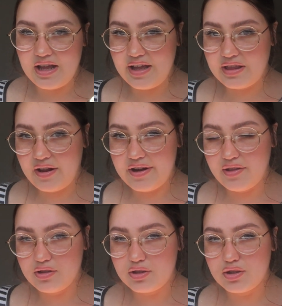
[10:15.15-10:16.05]
I thought it
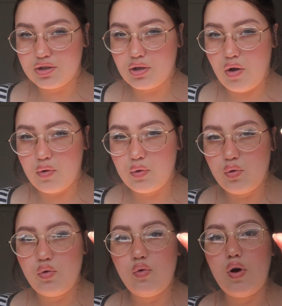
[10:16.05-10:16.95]
looked so
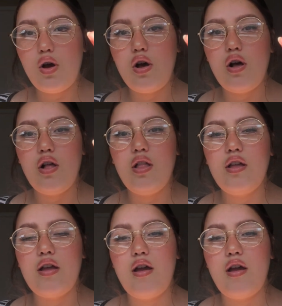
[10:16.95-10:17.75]
cool.